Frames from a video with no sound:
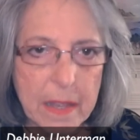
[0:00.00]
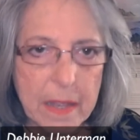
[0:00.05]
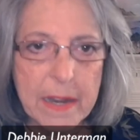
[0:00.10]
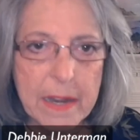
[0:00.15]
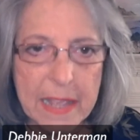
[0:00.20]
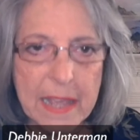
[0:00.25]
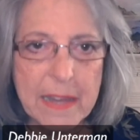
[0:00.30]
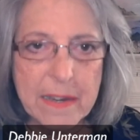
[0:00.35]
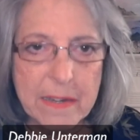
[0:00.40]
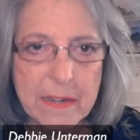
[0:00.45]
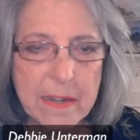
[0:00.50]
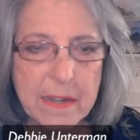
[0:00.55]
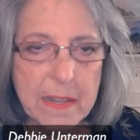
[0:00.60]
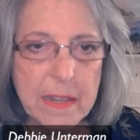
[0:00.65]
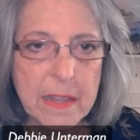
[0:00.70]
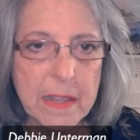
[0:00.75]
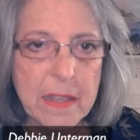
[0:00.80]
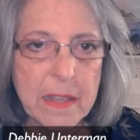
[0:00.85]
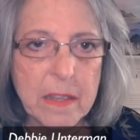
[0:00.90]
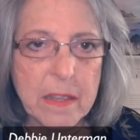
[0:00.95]
an
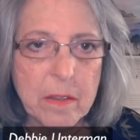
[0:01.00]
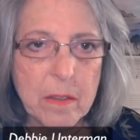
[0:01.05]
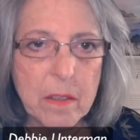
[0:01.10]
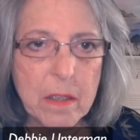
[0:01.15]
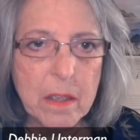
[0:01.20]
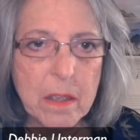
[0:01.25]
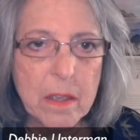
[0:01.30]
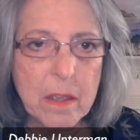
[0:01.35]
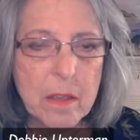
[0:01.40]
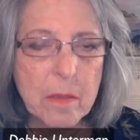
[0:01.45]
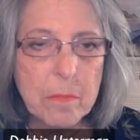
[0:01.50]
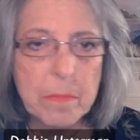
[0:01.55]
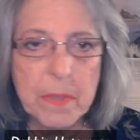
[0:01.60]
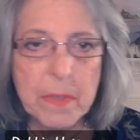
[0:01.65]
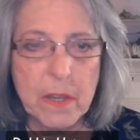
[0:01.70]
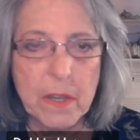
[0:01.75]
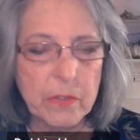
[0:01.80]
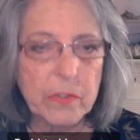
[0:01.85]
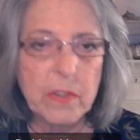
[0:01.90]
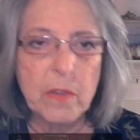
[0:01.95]
NDE
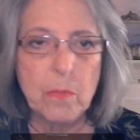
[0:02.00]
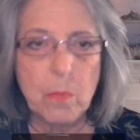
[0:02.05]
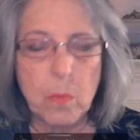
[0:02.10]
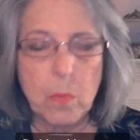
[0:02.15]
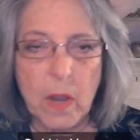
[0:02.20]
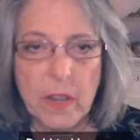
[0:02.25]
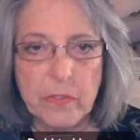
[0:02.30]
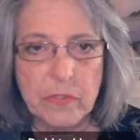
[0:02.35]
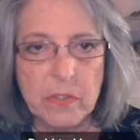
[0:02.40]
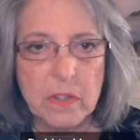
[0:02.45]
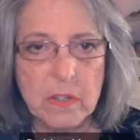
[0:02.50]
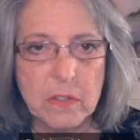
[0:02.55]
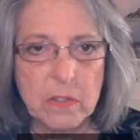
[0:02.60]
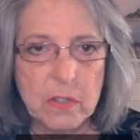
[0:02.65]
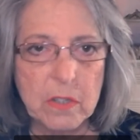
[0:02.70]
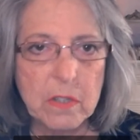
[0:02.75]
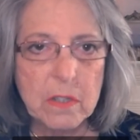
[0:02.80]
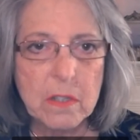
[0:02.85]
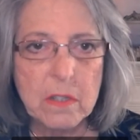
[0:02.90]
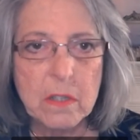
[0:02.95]
because he
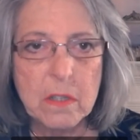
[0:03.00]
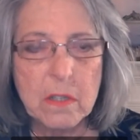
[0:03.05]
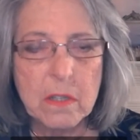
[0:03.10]
wasn't